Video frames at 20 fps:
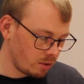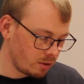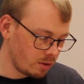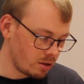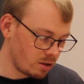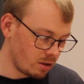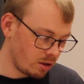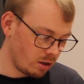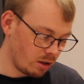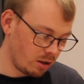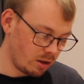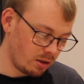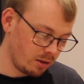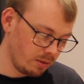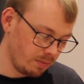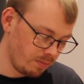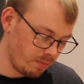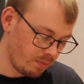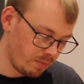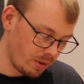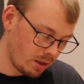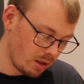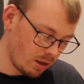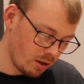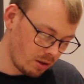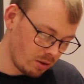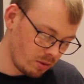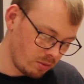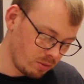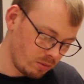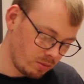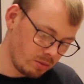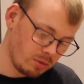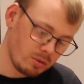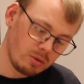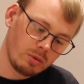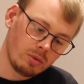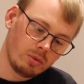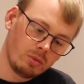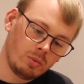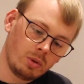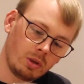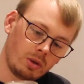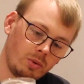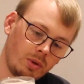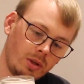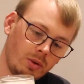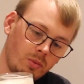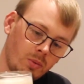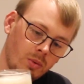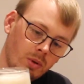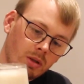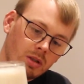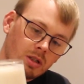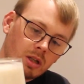So we'll